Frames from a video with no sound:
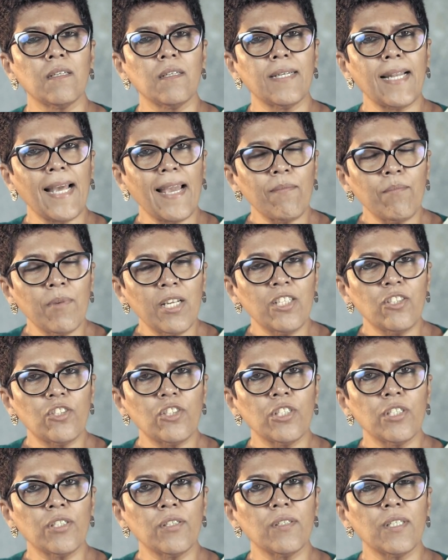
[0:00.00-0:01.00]

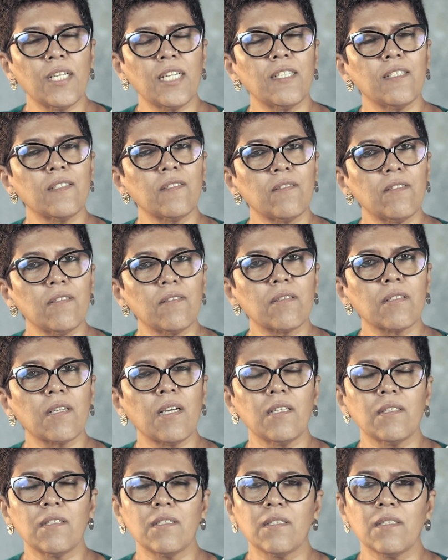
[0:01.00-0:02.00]
dimension that is
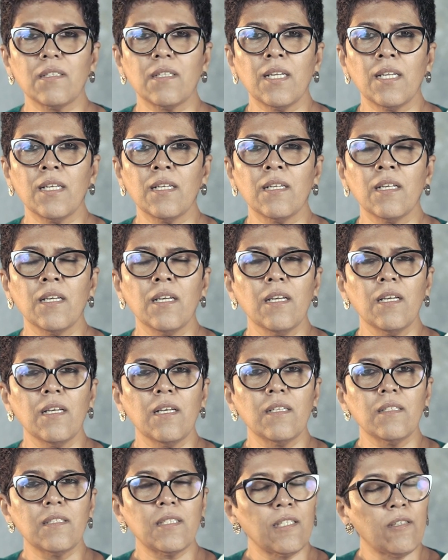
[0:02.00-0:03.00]
discussed in
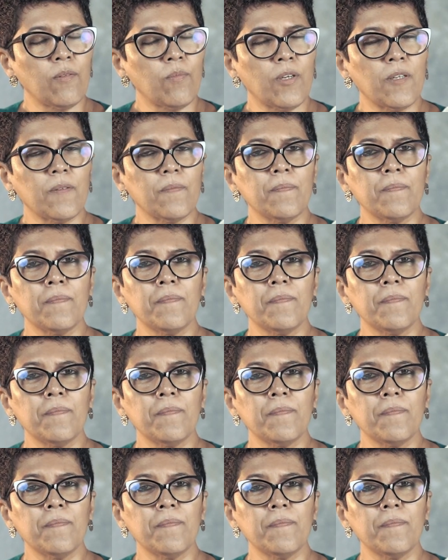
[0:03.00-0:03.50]
cinema.